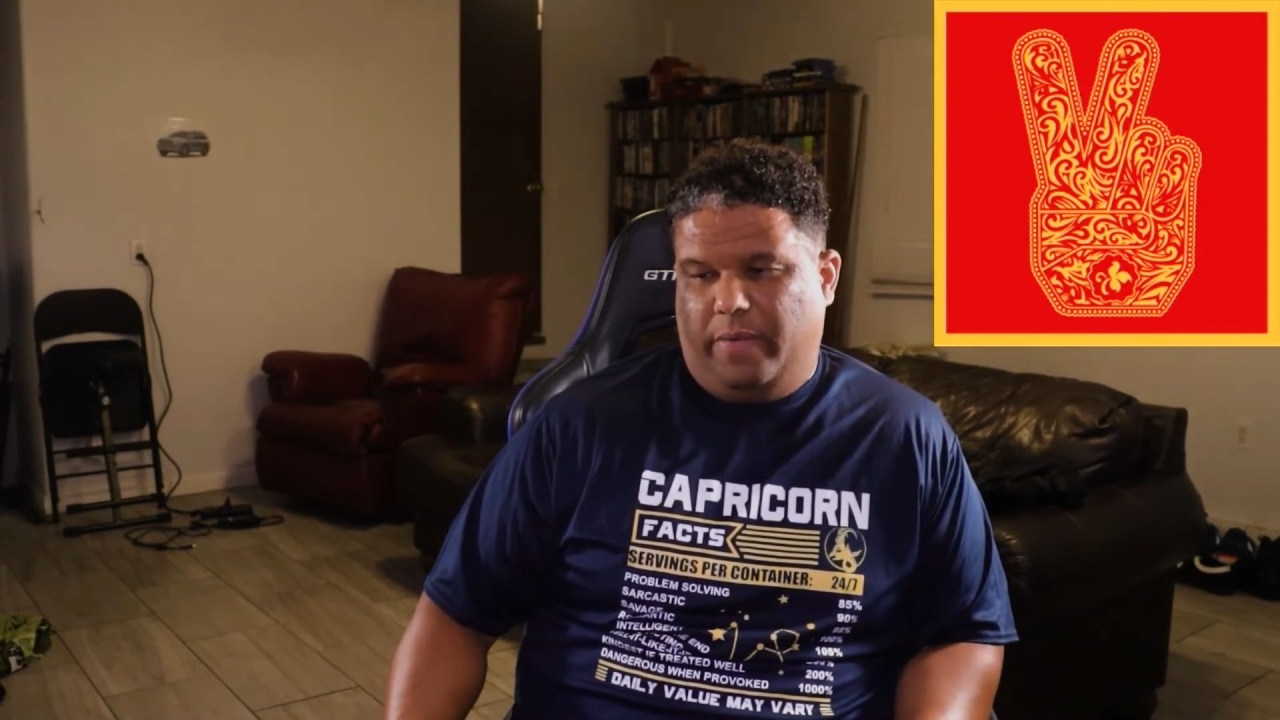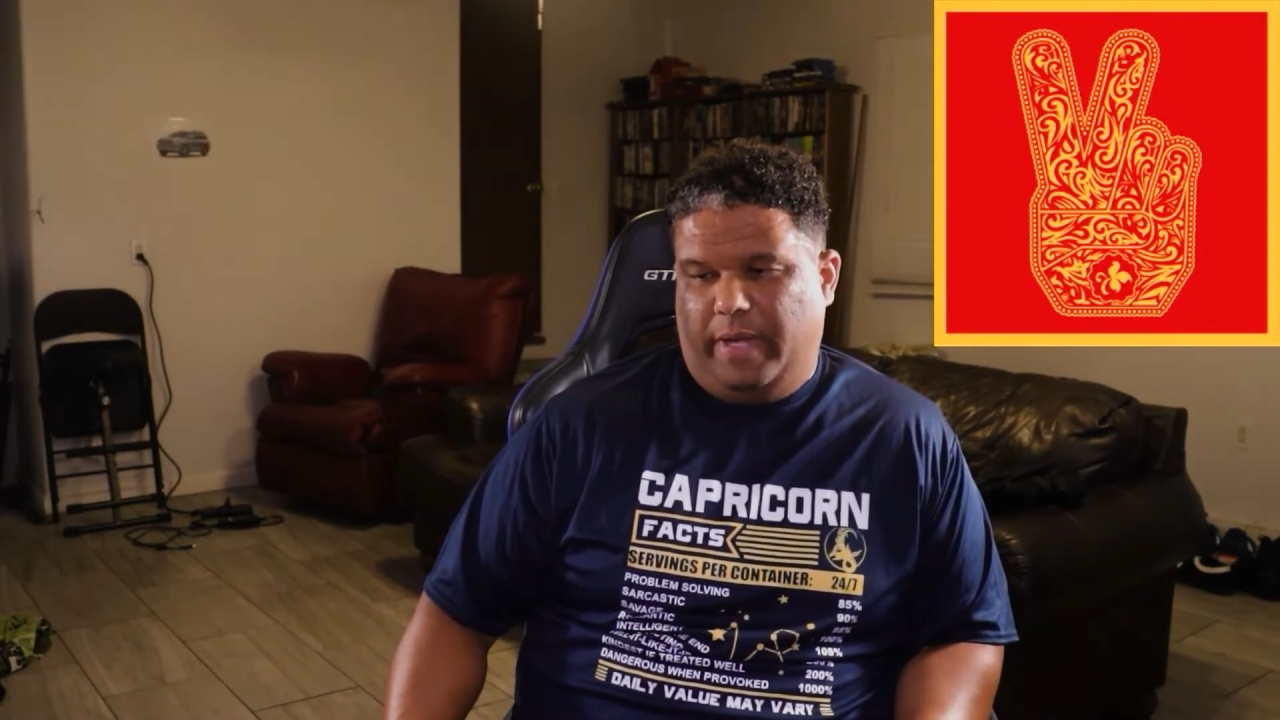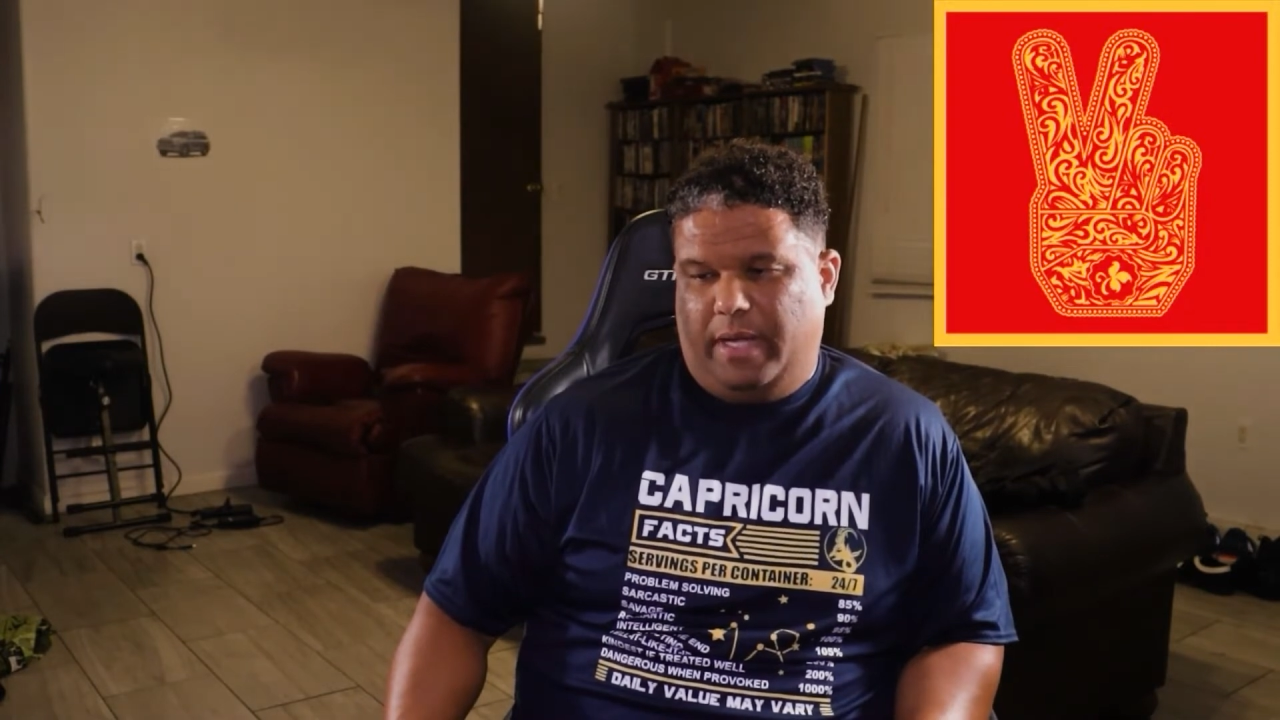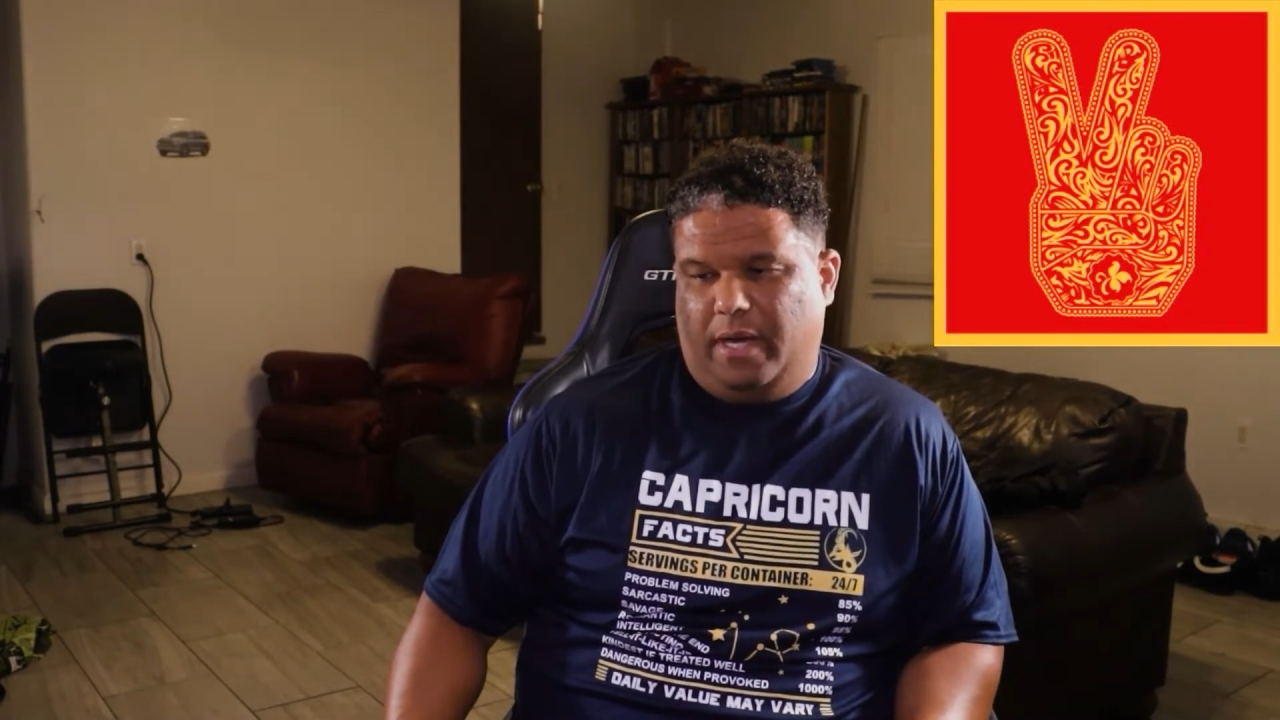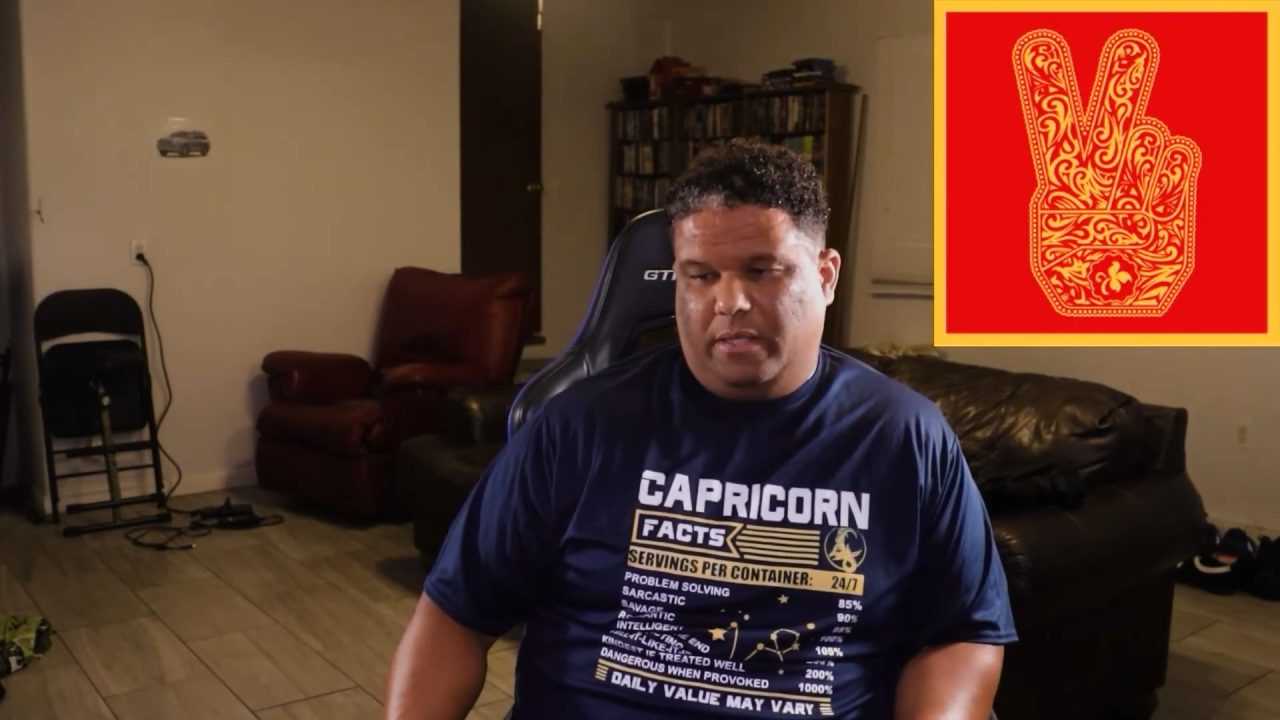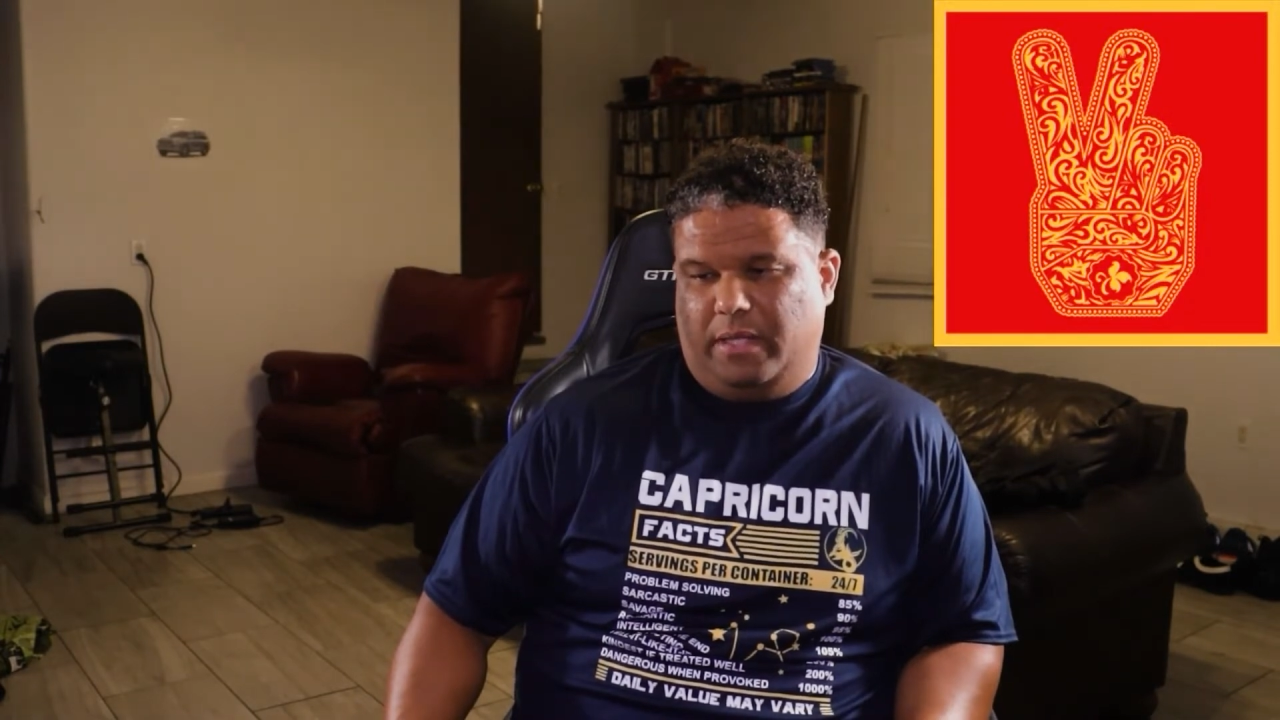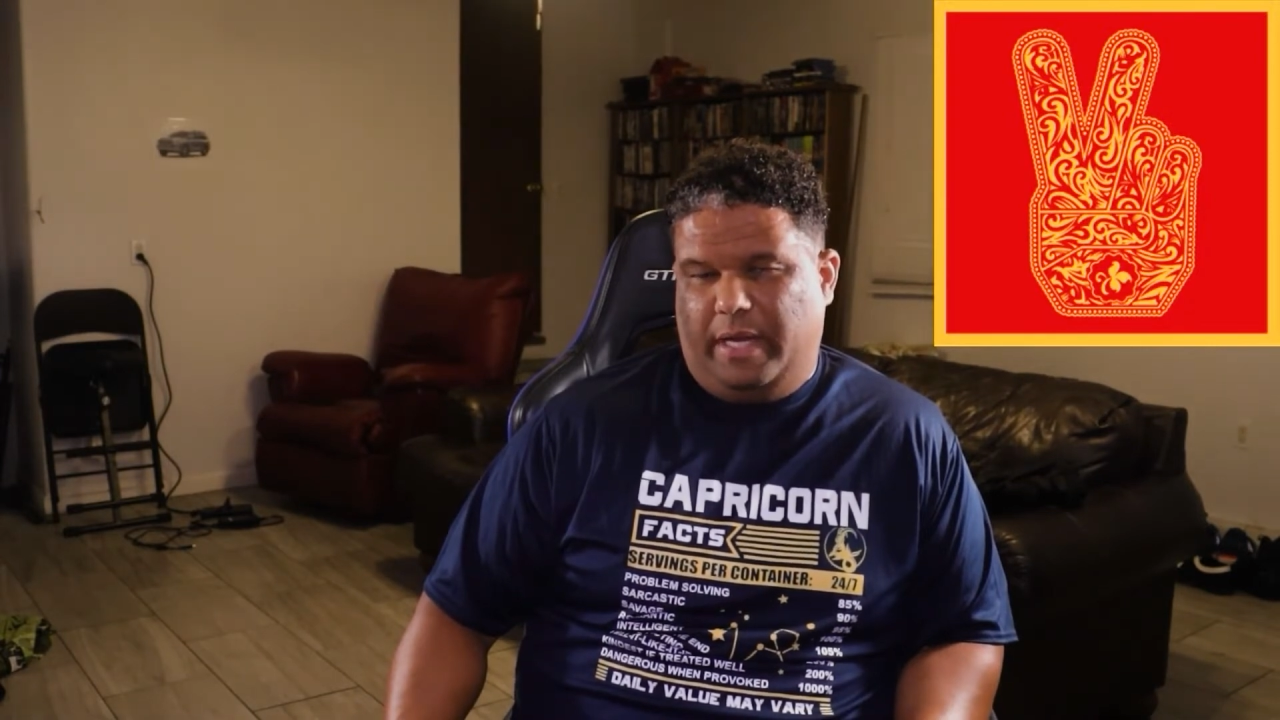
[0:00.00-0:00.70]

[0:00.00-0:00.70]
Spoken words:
quick and on to